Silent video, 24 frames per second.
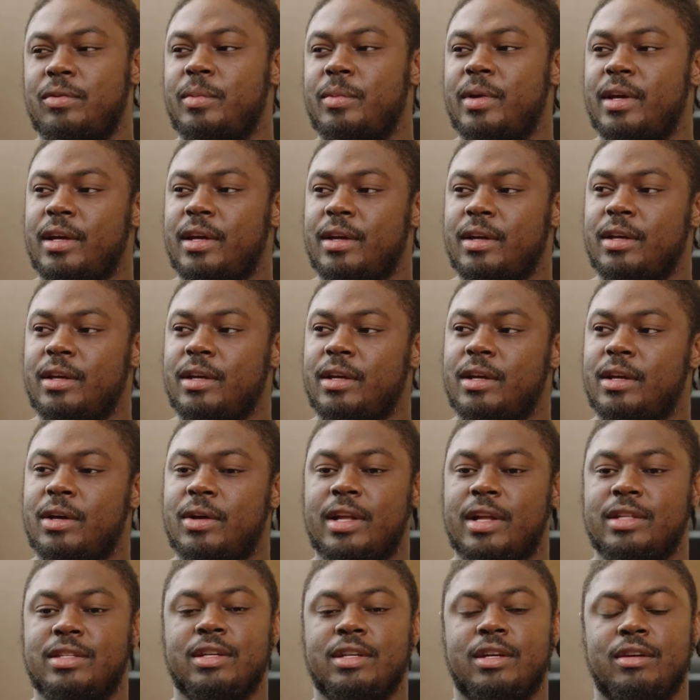for me. You
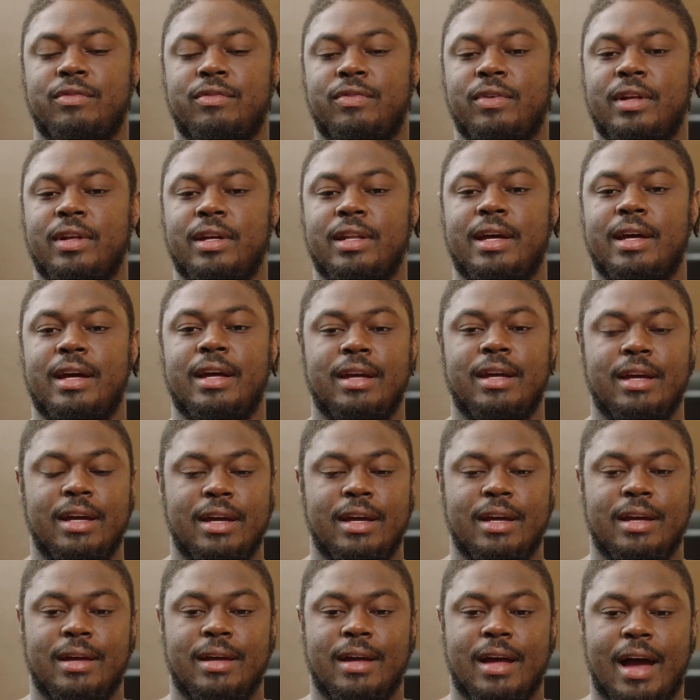know, that's a good feeling that
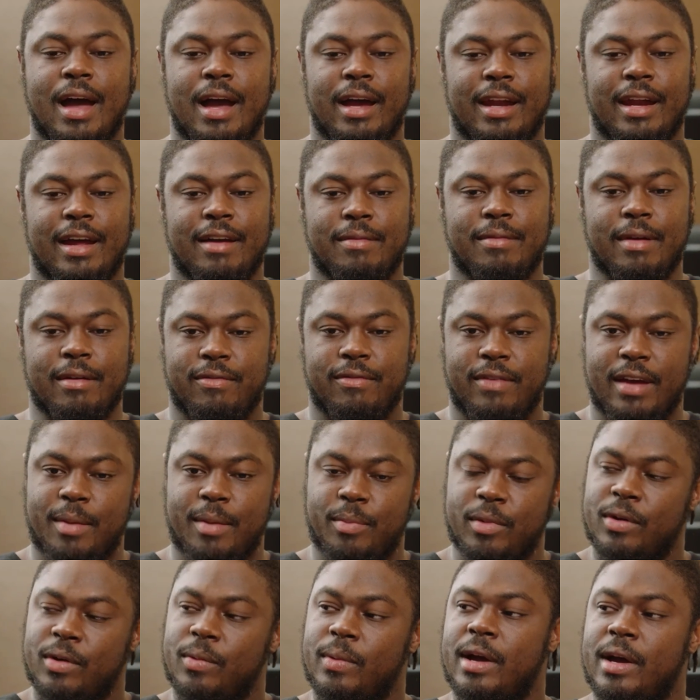I can have my
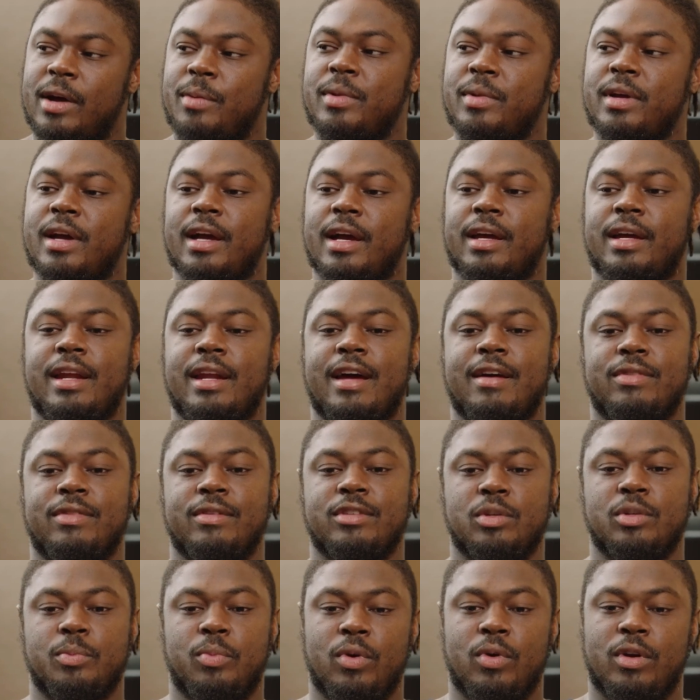family around me. I can have
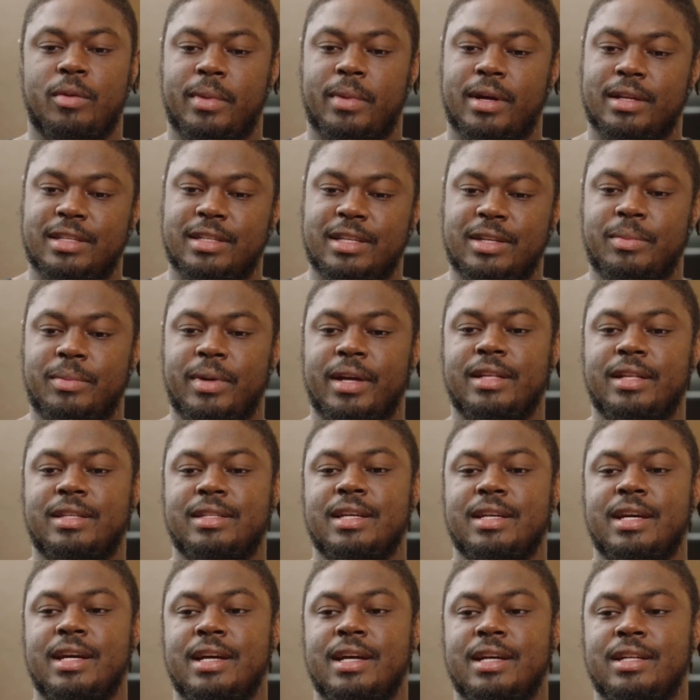the support of my
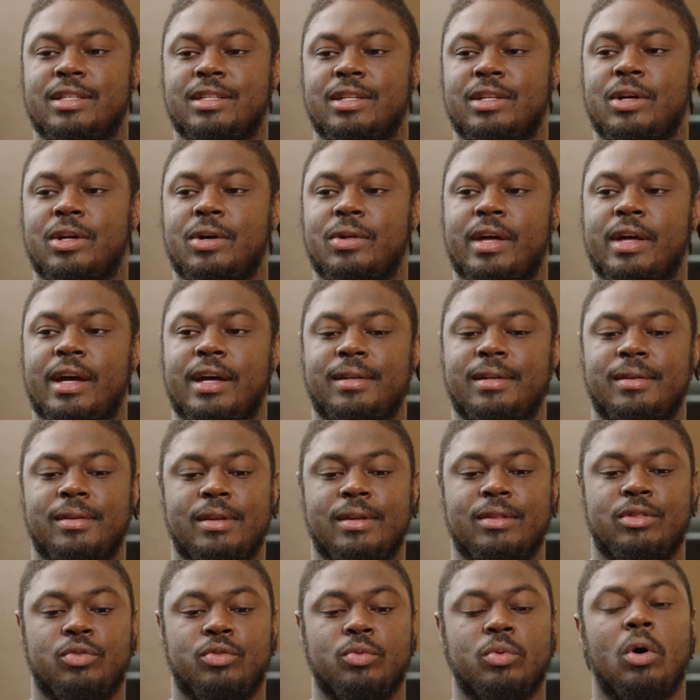teammates to know that
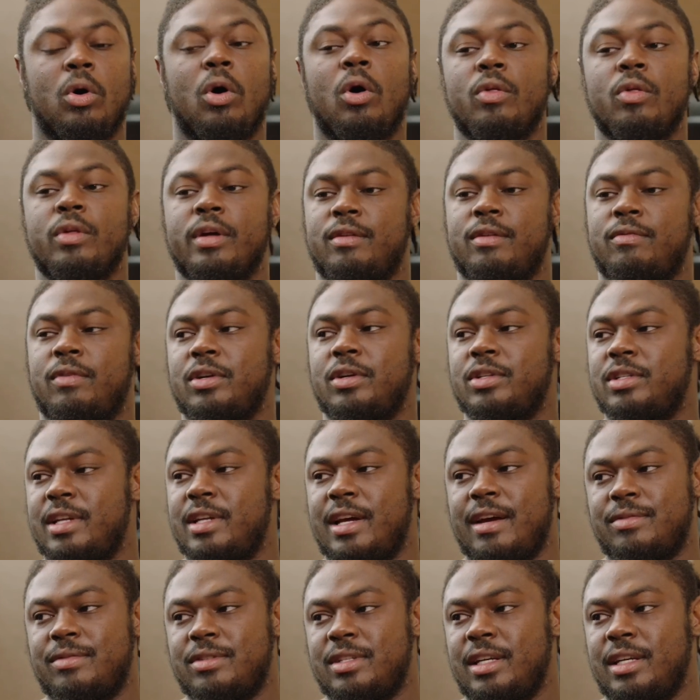through all the
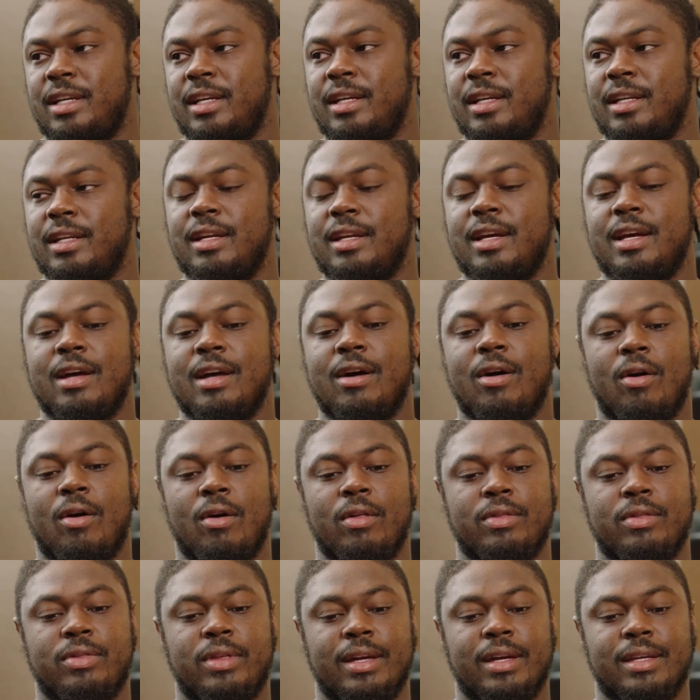adversity I've seen and
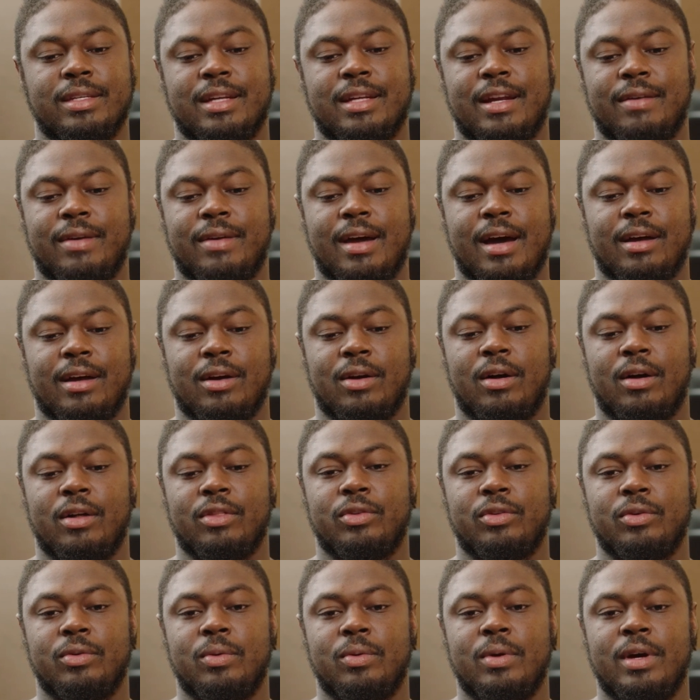all the things that I've kind of gone
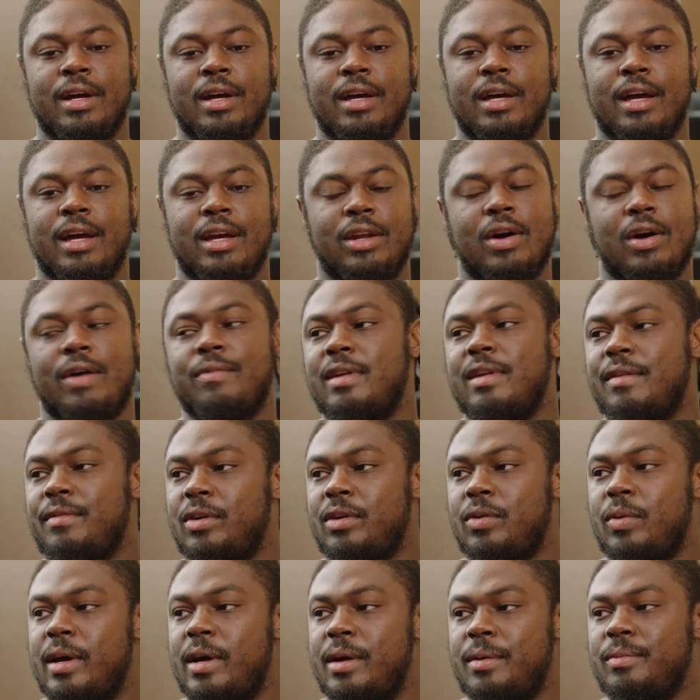through, you know, I've never
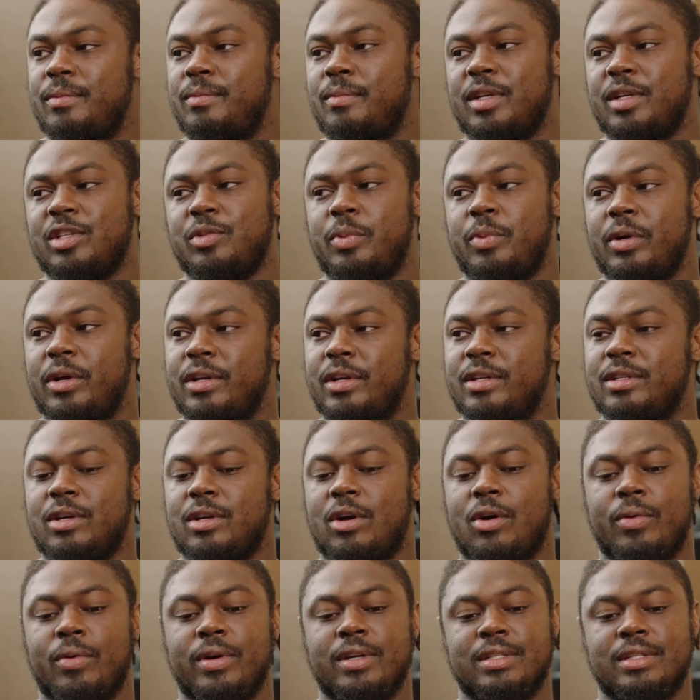quit. My spirit is
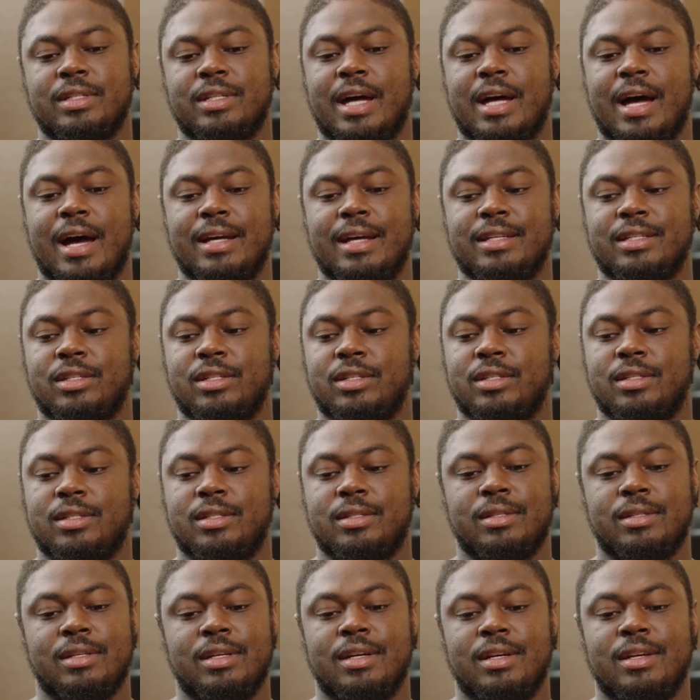always as high as
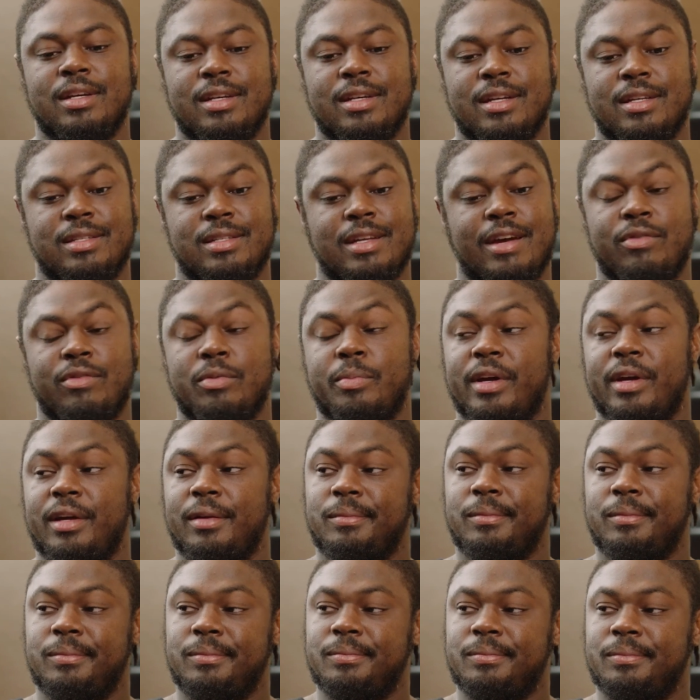it's it's ever
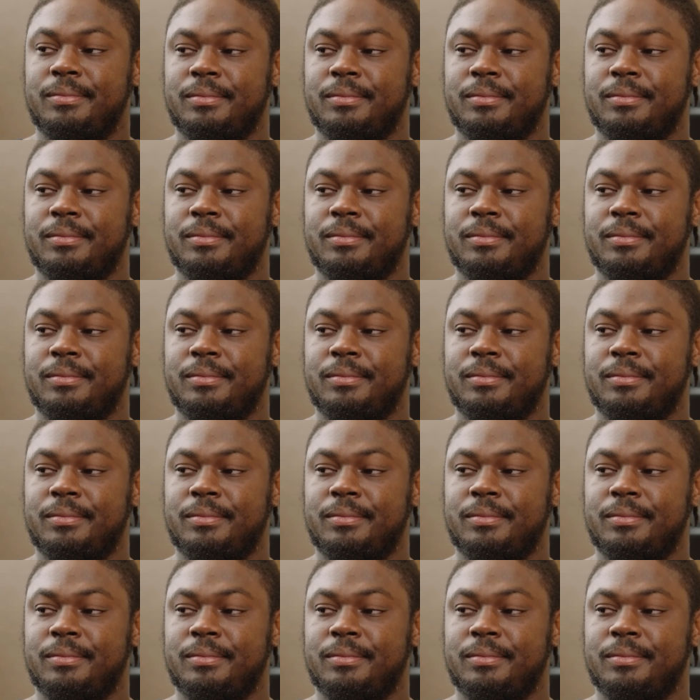been.